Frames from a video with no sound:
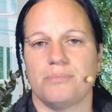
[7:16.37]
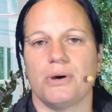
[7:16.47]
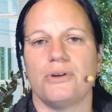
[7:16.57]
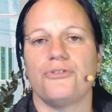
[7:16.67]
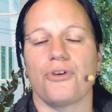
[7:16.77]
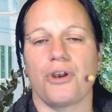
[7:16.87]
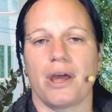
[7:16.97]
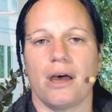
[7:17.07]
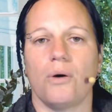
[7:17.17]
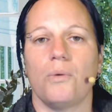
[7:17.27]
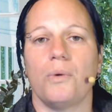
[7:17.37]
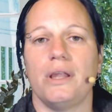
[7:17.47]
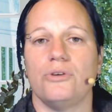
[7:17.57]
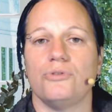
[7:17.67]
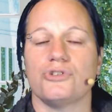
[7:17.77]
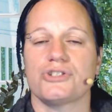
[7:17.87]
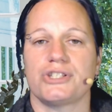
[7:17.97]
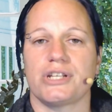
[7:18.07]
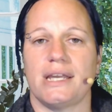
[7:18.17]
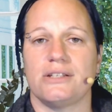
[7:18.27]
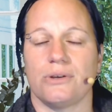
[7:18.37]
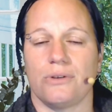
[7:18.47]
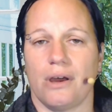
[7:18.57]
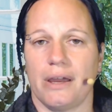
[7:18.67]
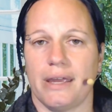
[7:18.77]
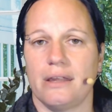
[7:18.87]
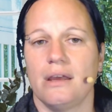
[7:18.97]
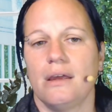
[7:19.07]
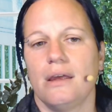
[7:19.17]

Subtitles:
but for now, when you just changed your diet,